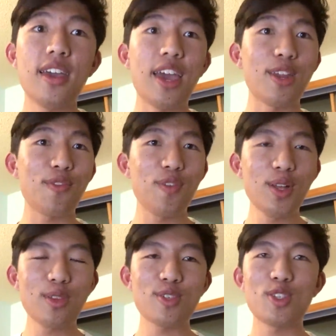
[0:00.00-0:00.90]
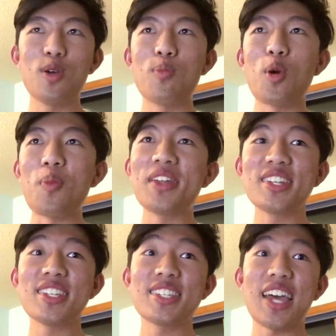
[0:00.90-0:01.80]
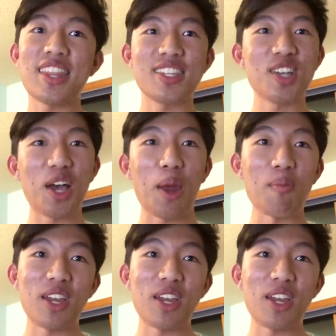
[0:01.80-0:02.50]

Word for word: And I feel like they're so momentous at the time.